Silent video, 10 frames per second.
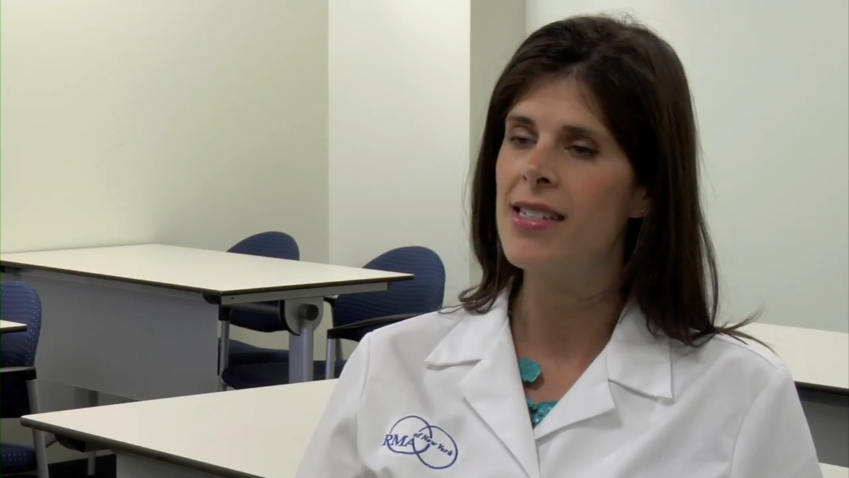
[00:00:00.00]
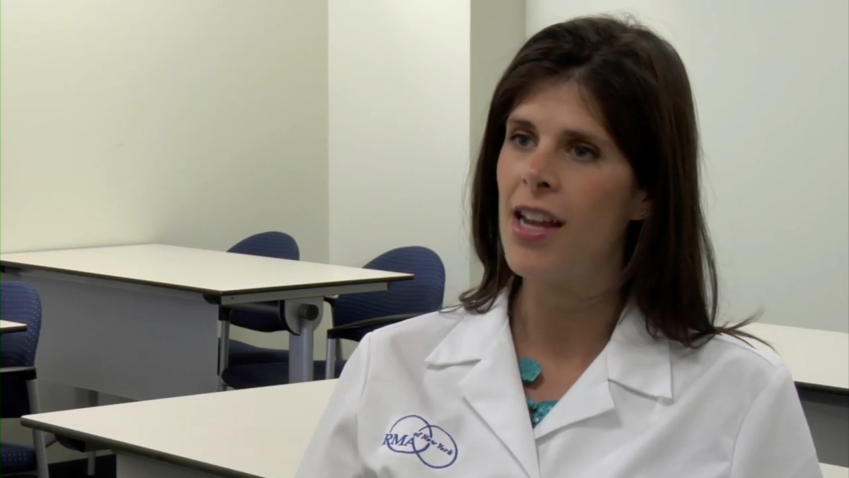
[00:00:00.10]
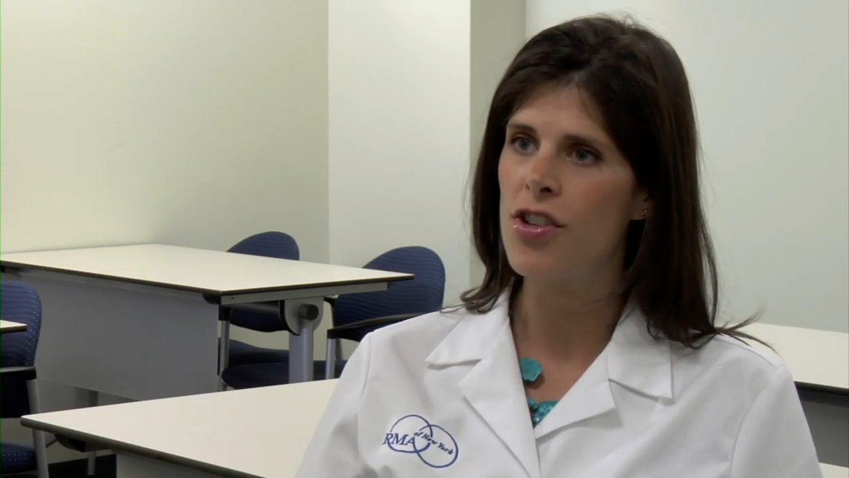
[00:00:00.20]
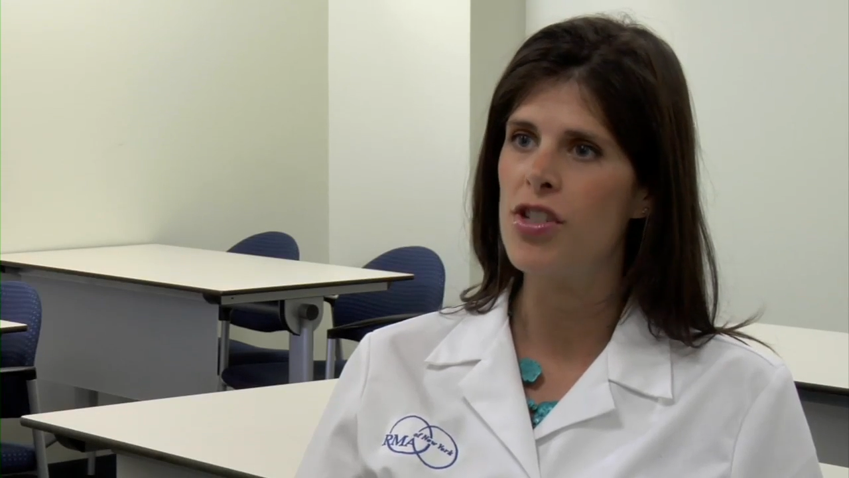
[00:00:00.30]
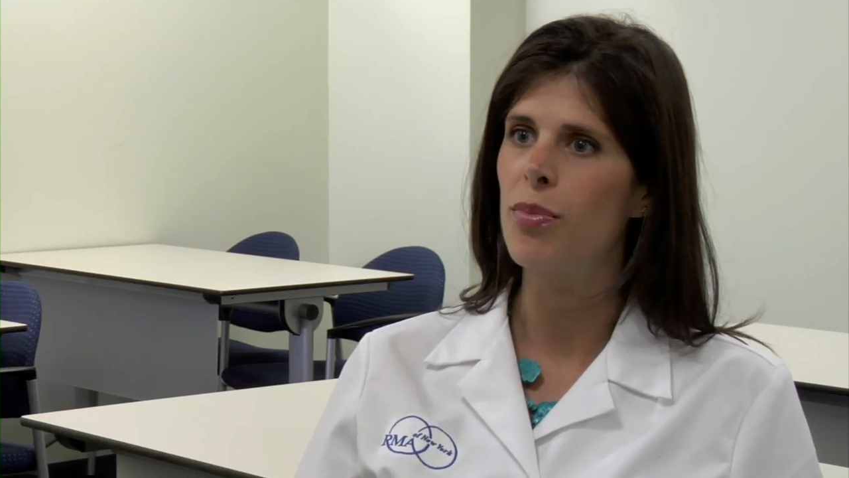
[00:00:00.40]

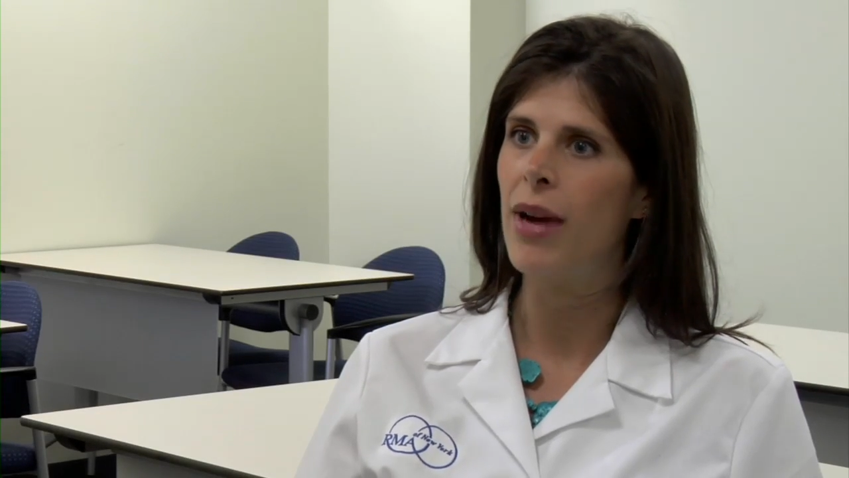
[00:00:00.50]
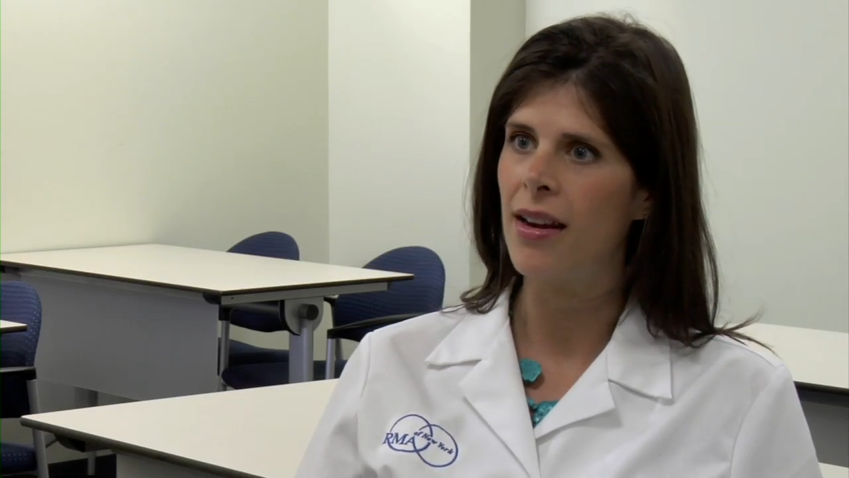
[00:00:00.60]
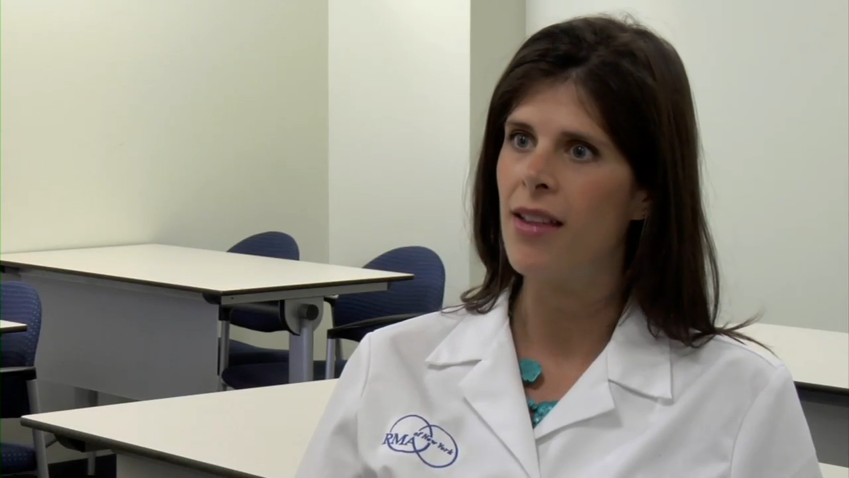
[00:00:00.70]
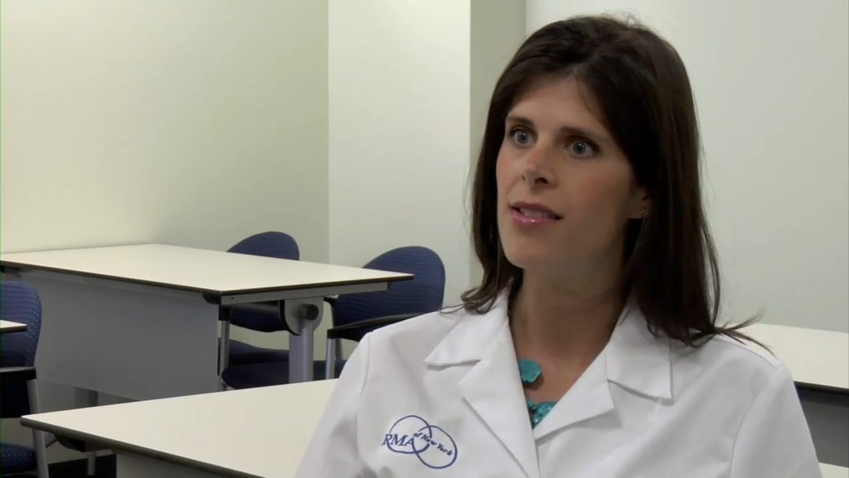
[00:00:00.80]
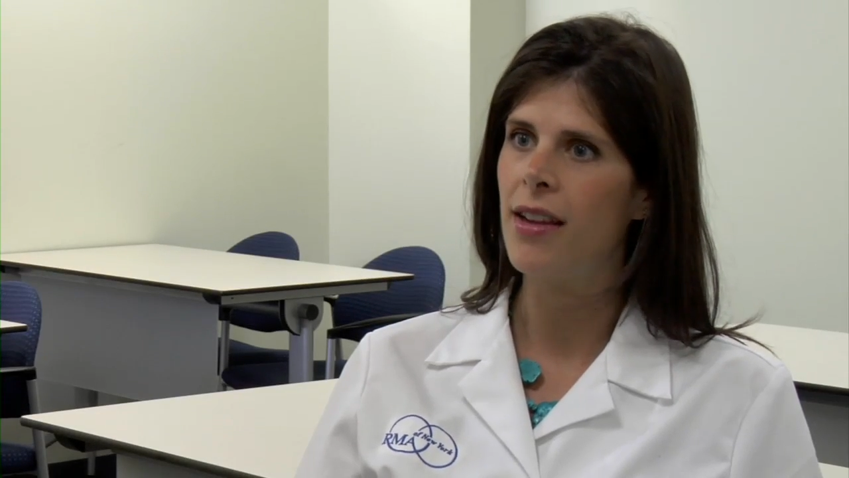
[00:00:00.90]
stages of
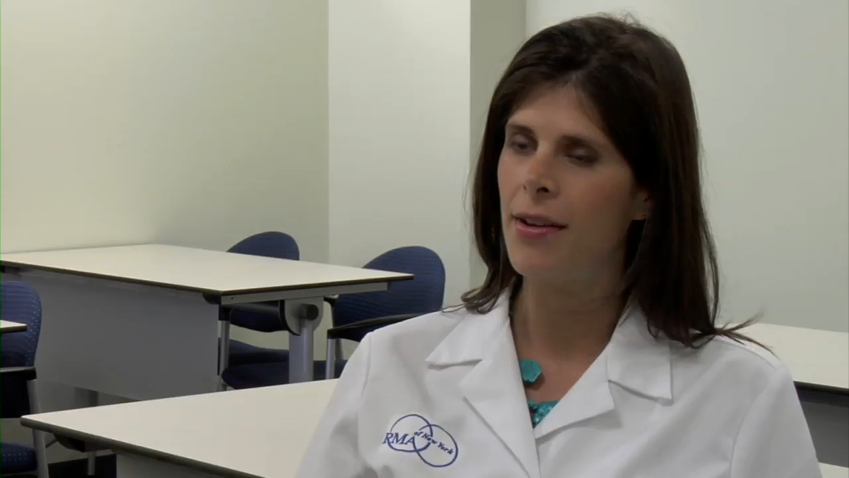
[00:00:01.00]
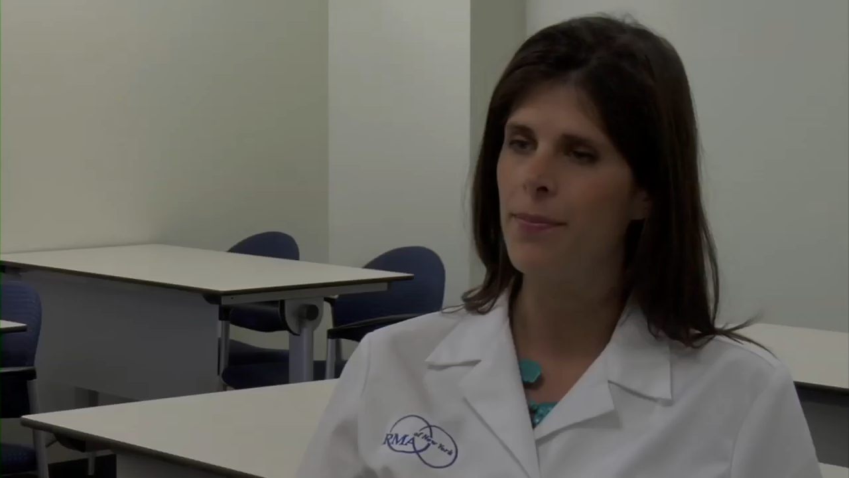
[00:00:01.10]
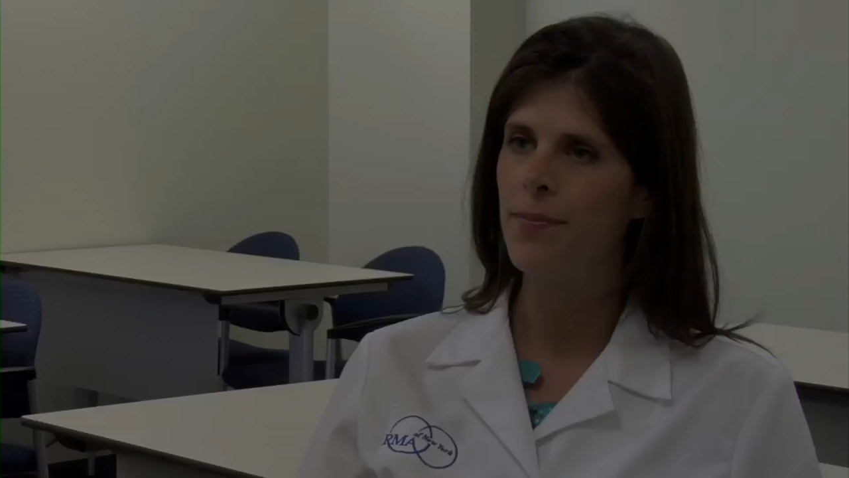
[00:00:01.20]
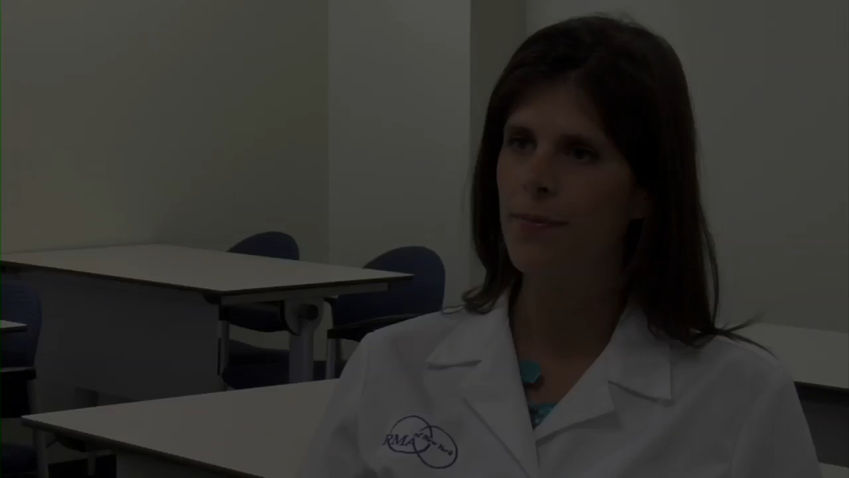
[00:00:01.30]
pregnancy.